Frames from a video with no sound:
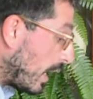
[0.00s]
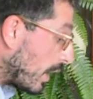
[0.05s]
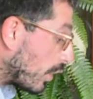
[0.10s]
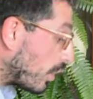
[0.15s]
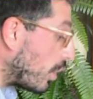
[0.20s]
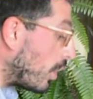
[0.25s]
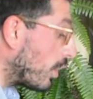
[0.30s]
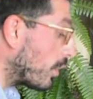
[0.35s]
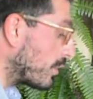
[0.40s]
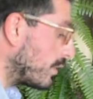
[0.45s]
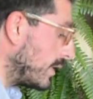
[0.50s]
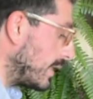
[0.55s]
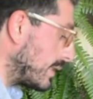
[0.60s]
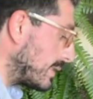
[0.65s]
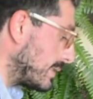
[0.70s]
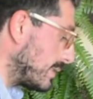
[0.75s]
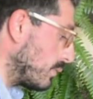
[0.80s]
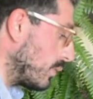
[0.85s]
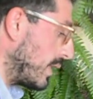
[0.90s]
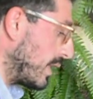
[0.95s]

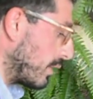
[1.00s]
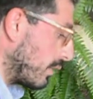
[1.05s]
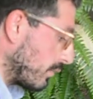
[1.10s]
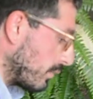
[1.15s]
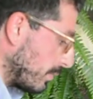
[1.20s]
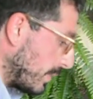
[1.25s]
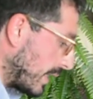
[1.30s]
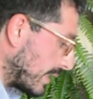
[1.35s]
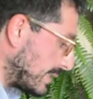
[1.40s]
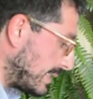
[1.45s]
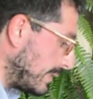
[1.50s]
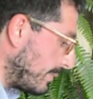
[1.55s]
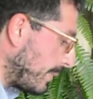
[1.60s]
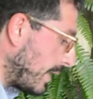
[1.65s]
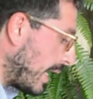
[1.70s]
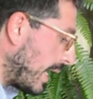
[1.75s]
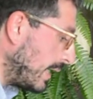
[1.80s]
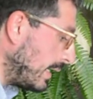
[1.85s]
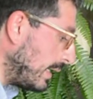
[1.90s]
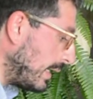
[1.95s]
Corners were of
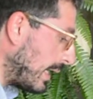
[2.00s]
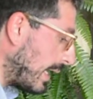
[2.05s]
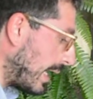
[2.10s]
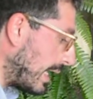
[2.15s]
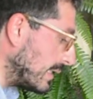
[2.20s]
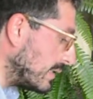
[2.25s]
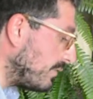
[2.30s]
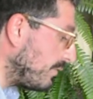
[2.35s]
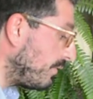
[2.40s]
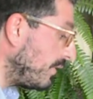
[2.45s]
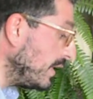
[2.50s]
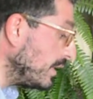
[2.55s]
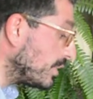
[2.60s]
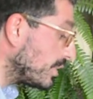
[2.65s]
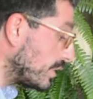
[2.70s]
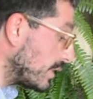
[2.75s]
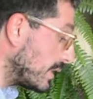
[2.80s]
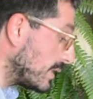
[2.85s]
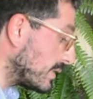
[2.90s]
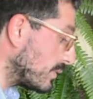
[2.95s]
marzipan, and
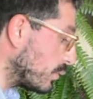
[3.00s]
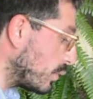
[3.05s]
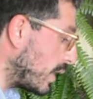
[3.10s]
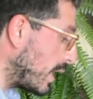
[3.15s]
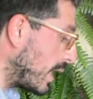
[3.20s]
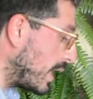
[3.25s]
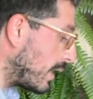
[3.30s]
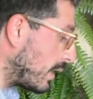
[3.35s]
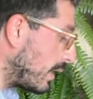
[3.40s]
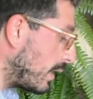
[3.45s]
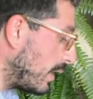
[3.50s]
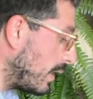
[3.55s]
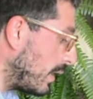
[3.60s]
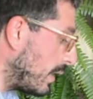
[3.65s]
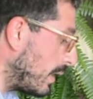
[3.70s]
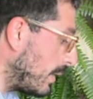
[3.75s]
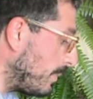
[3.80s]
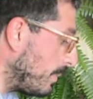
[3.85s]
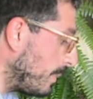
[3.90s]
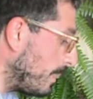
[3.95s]
fishes were
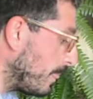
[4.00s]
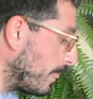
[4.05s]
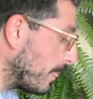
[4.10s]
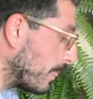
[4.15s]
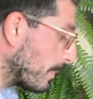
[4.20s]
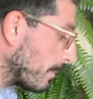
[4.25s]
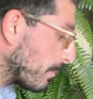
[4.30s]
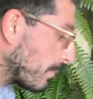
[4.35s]
and